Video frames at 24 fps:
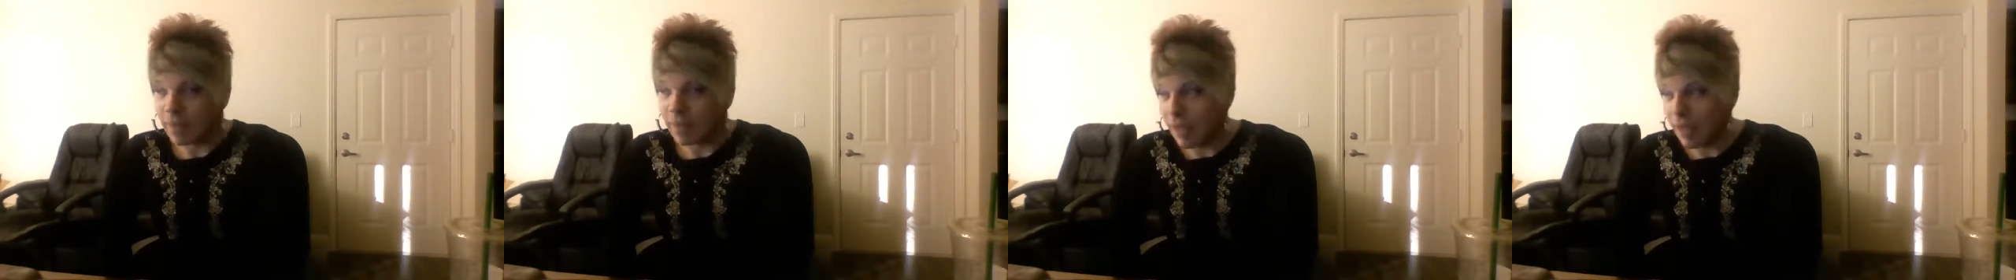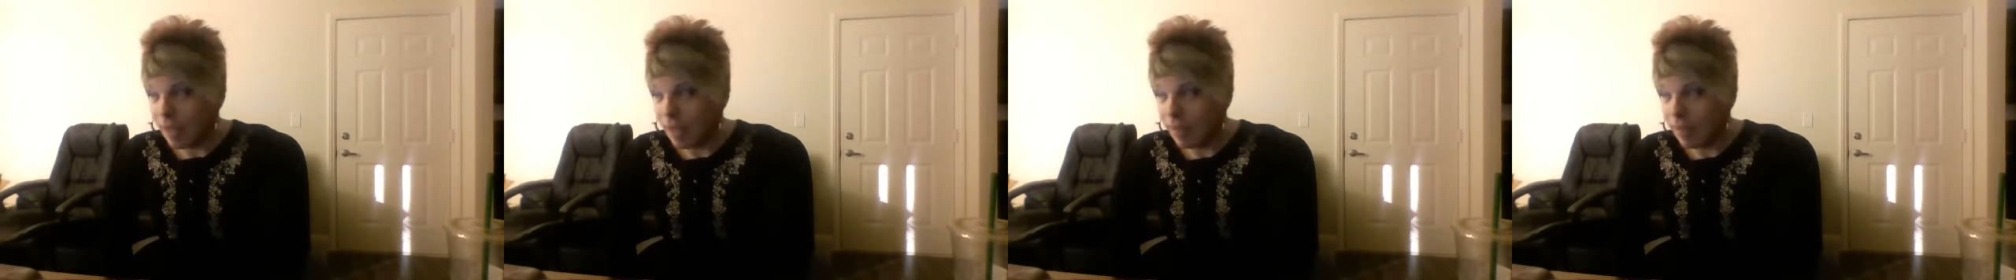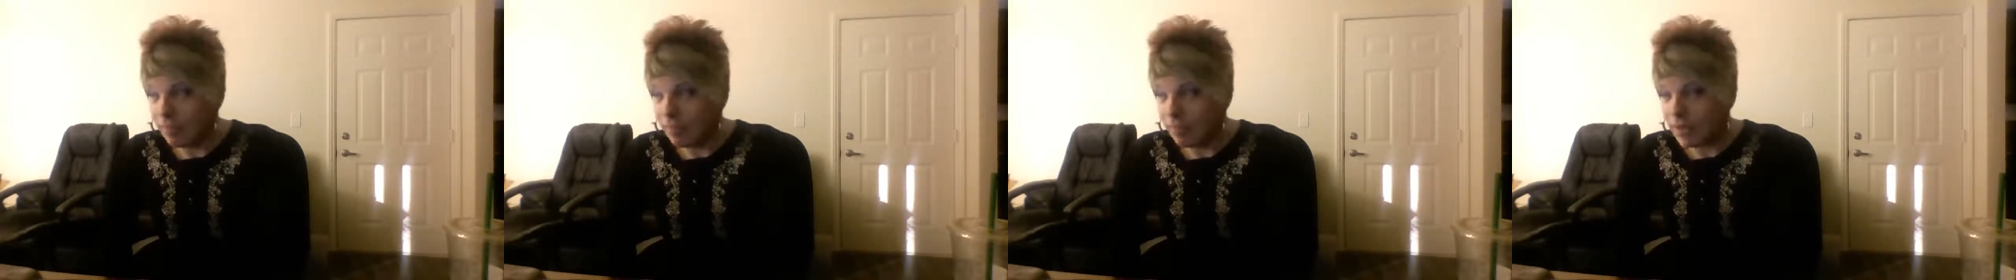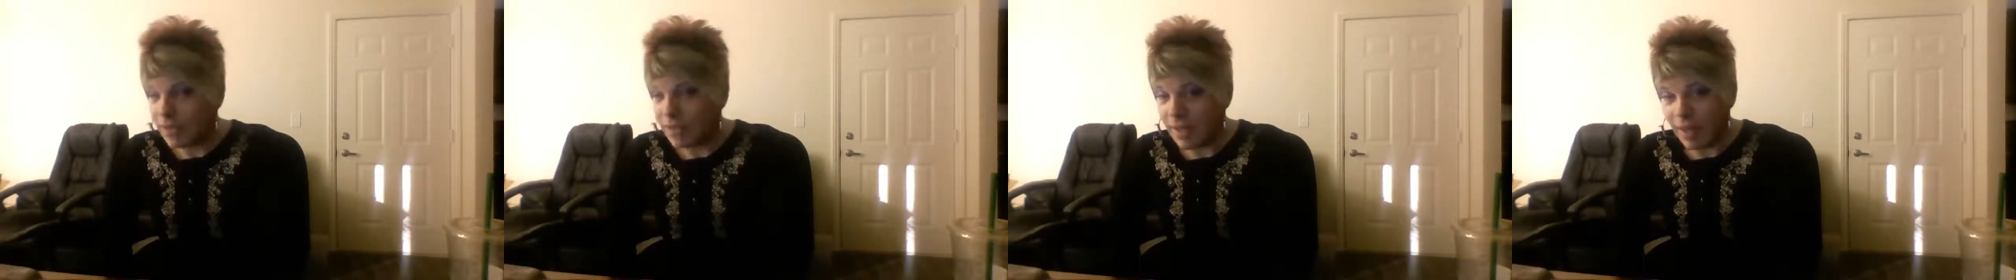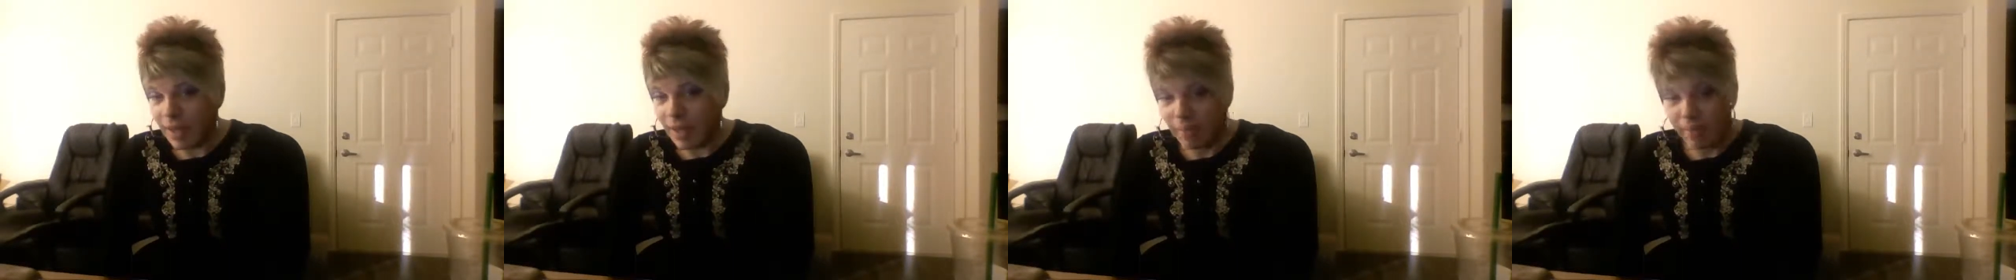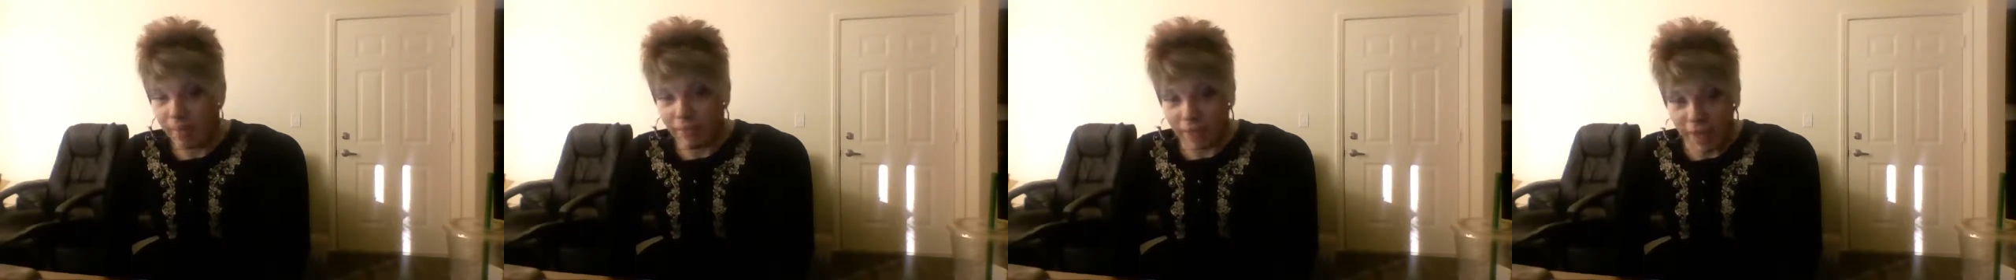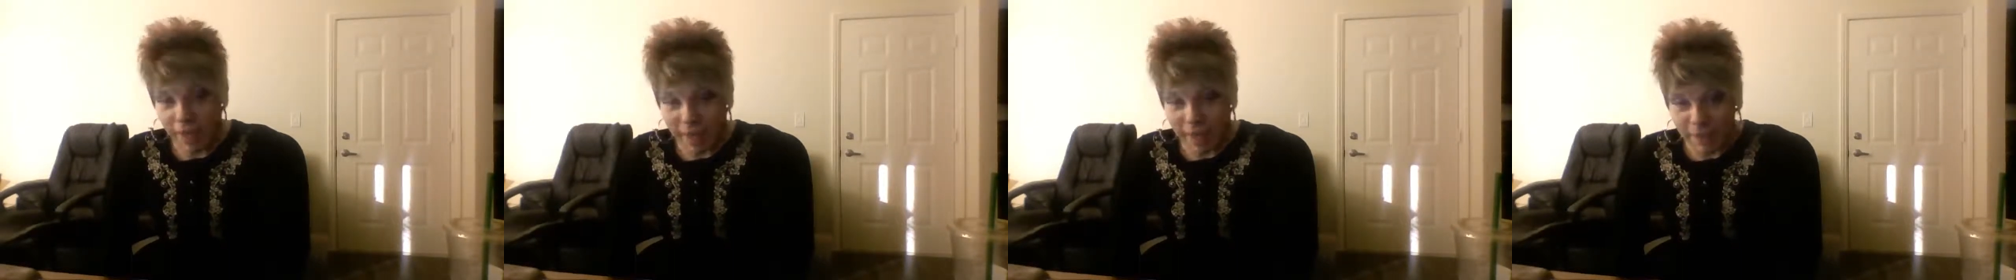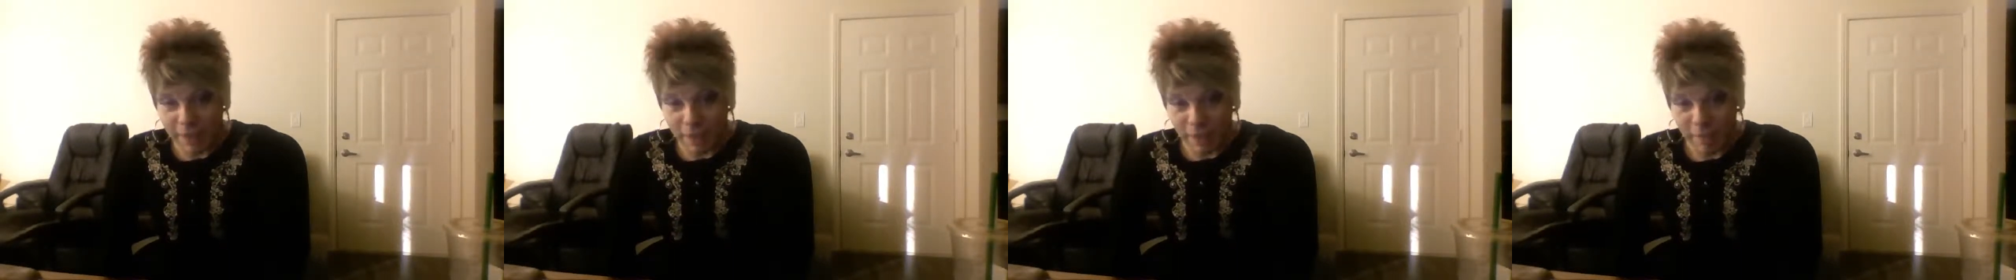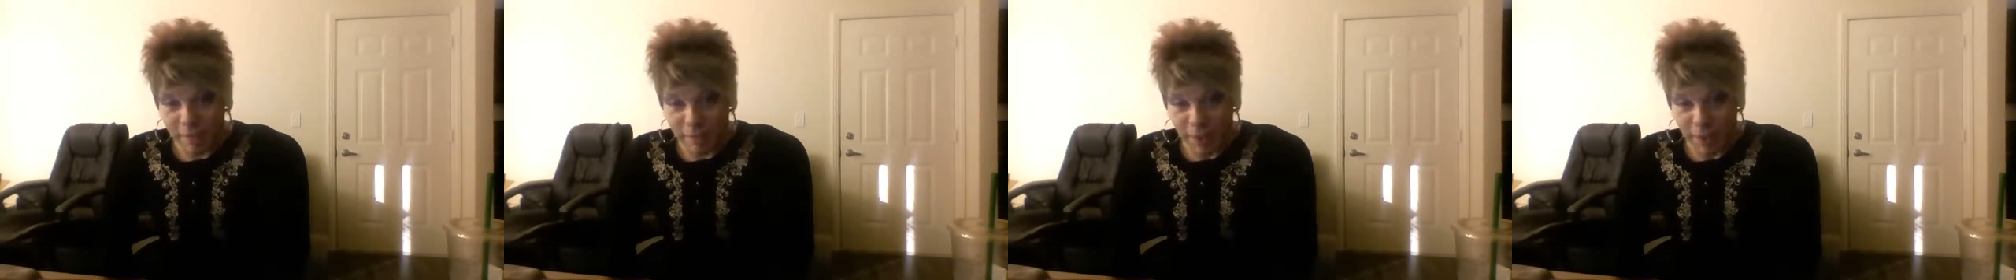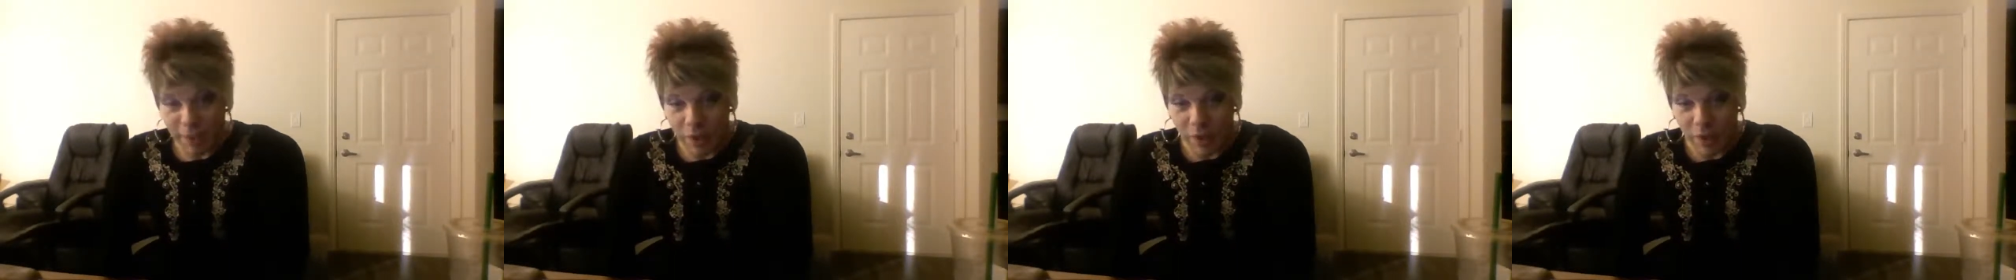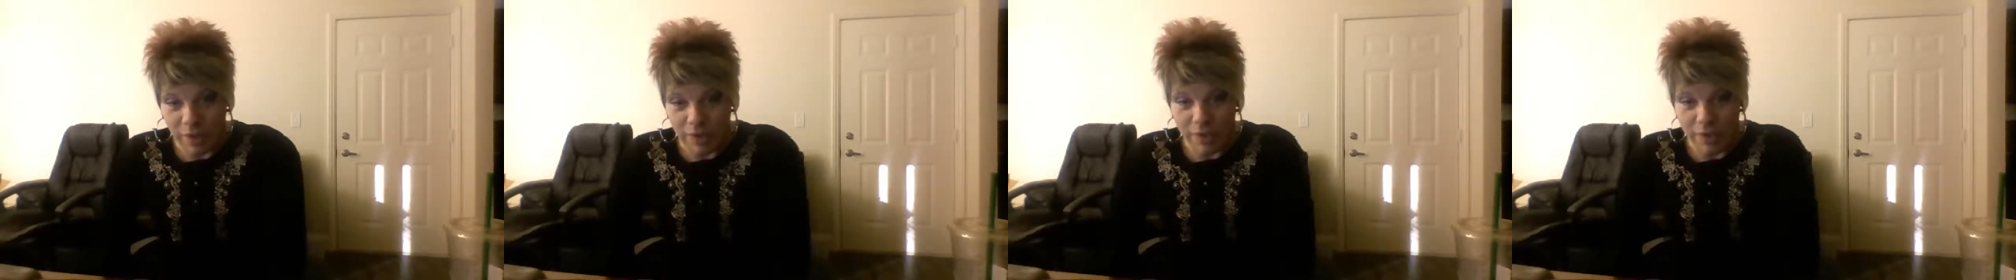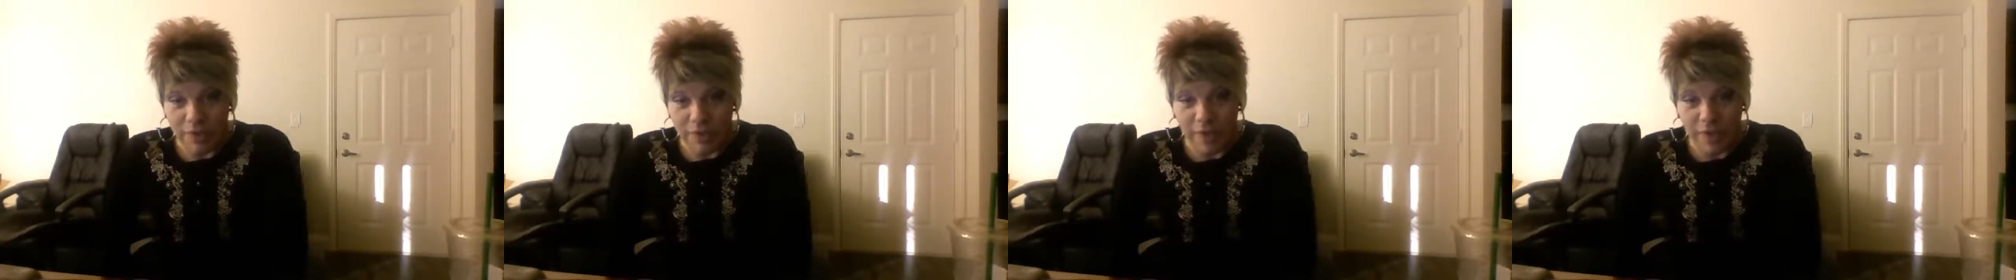the same fractal
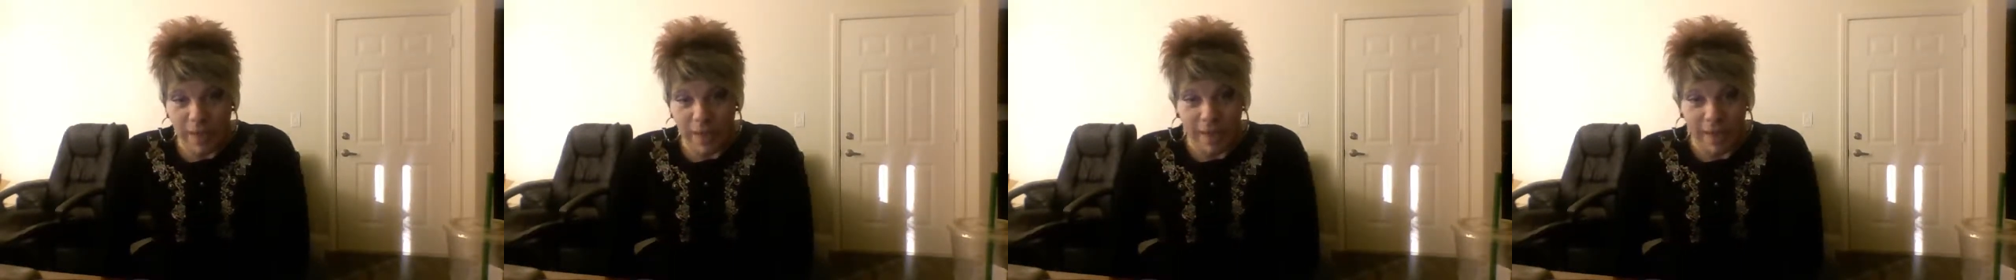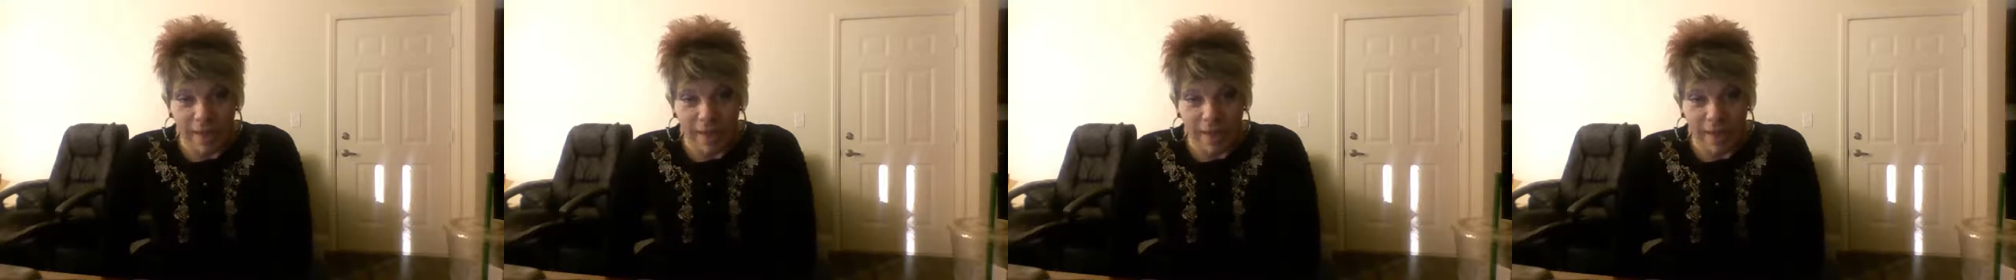appearance